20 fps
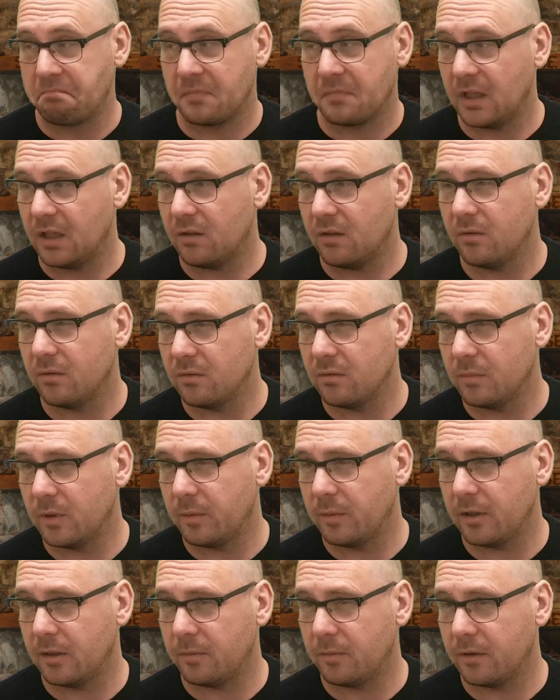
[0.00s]
I don't know,
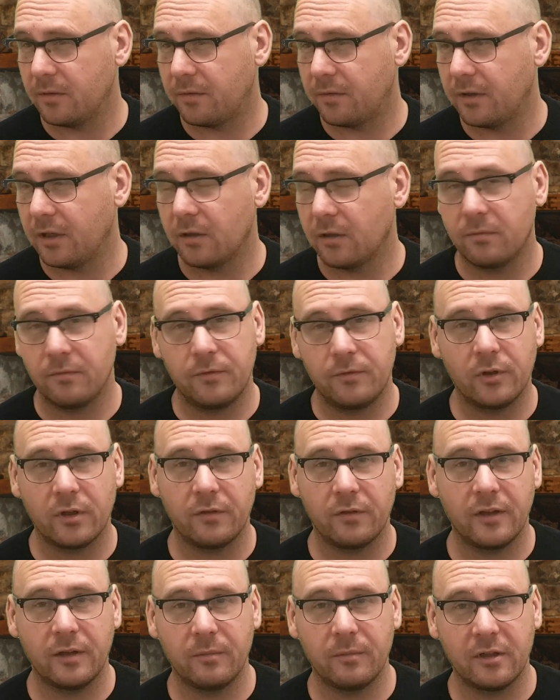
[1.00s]
maybe about
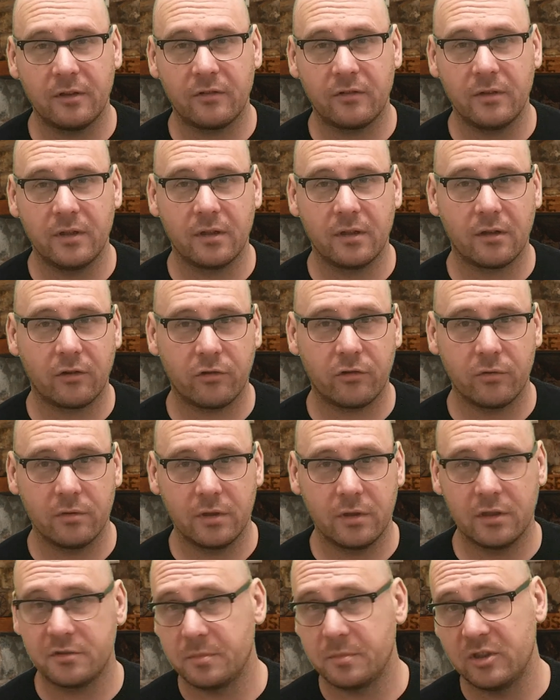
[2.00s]
45 minutes later or so,
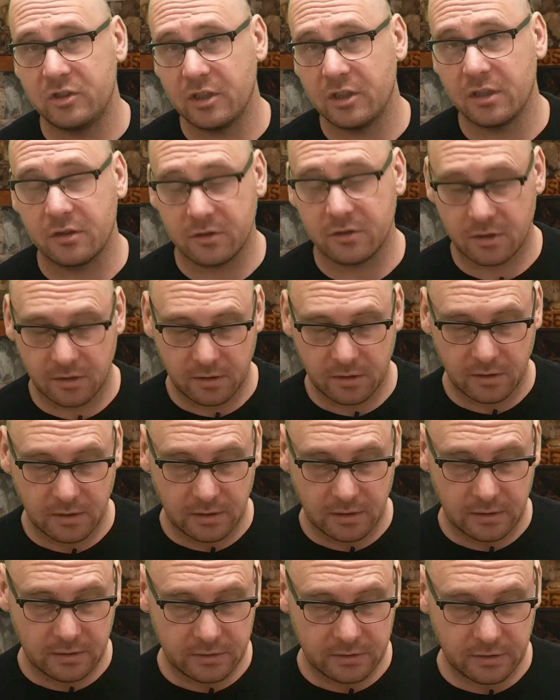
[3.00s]
and it's been charged.
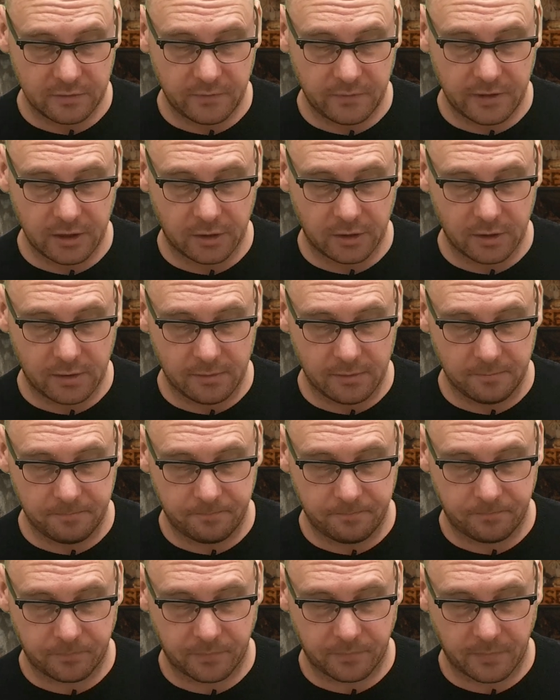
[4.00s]
So it's very good.
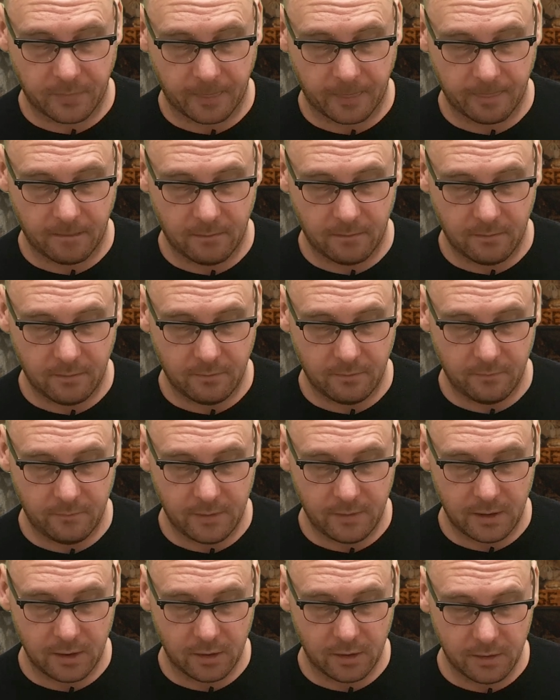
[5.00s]

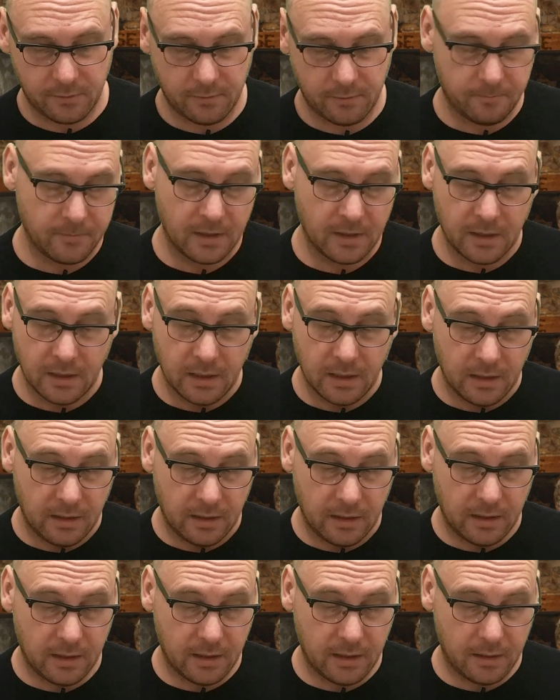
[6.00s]
Very good.
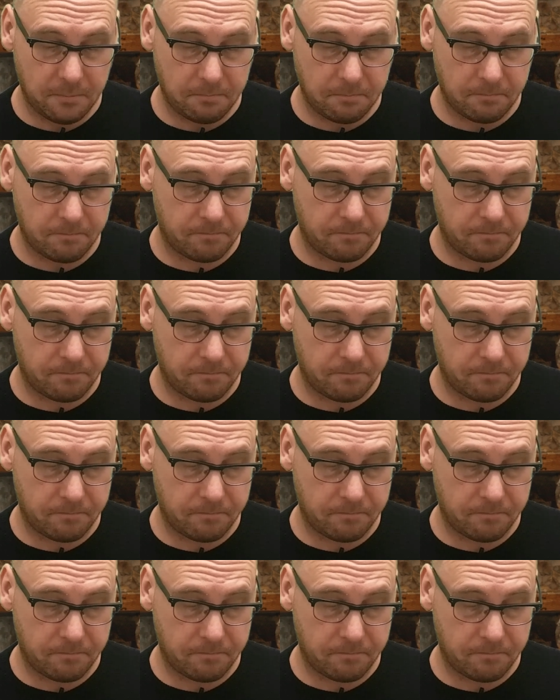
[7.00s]
No